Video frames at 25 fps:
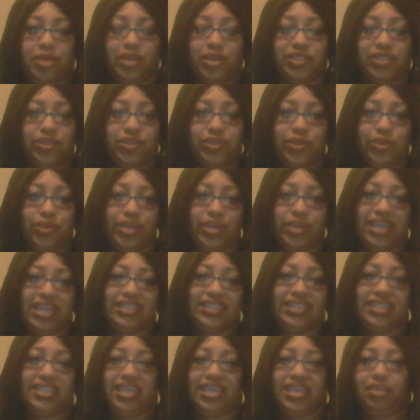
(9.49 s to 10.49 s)
also known
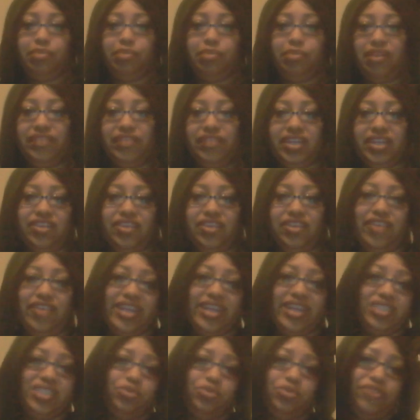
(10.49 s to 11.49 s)
as The Prophet of the
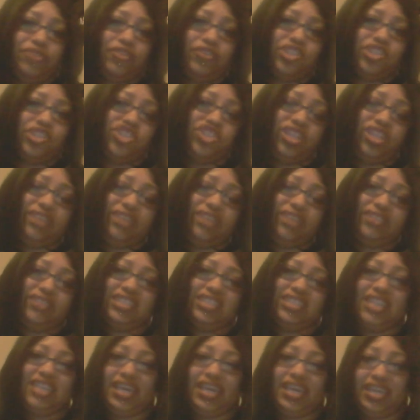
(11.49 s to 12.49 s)
Christ with Christian
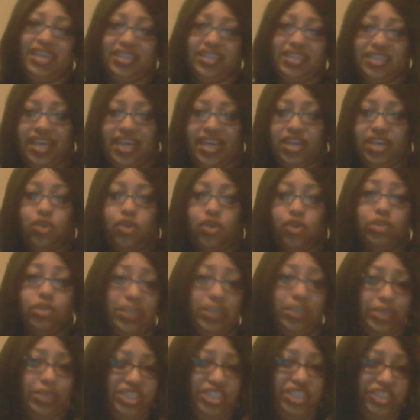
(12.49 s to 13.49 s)
Gifted Psychics and
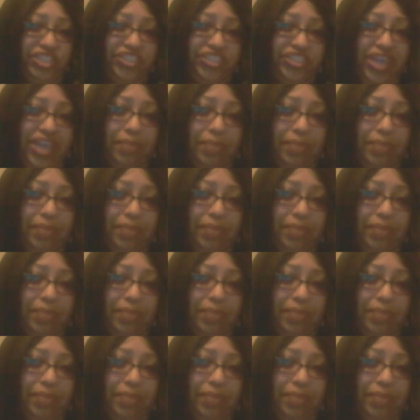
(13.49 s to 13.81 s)
Holy Witches